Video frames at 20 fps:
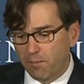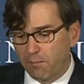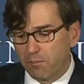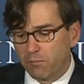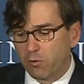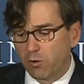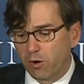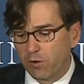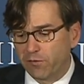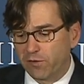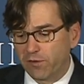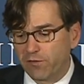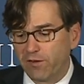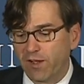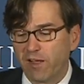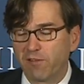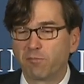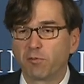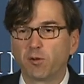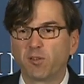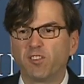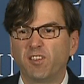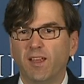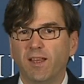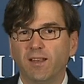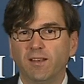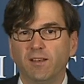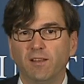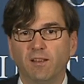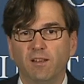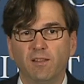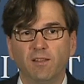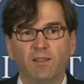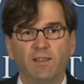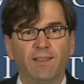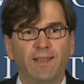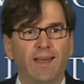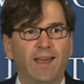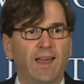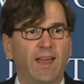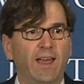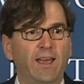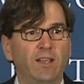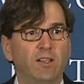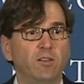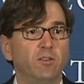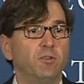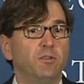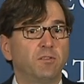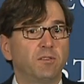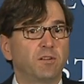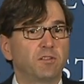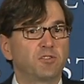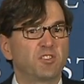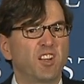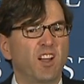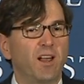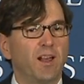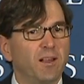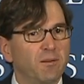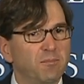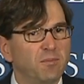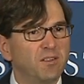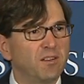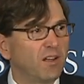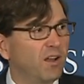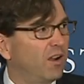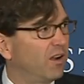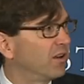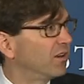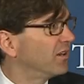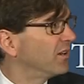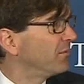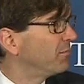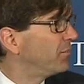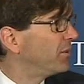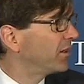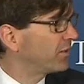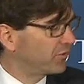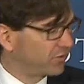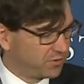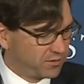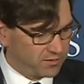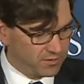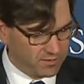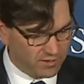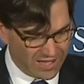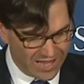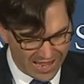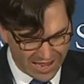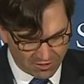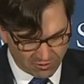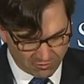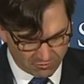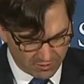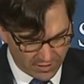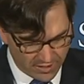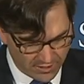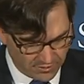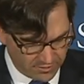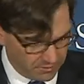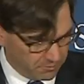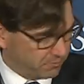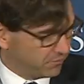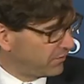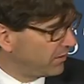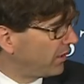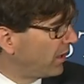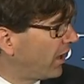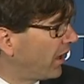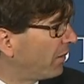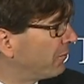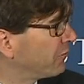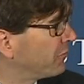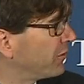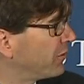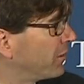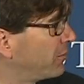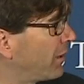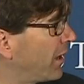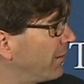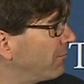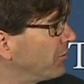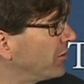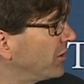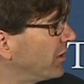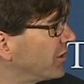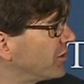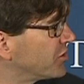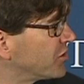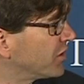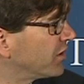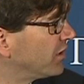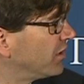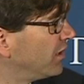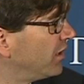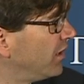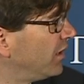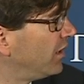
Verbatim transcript: Moreover, the 5% that lose their jobs aren't picked at random from the population.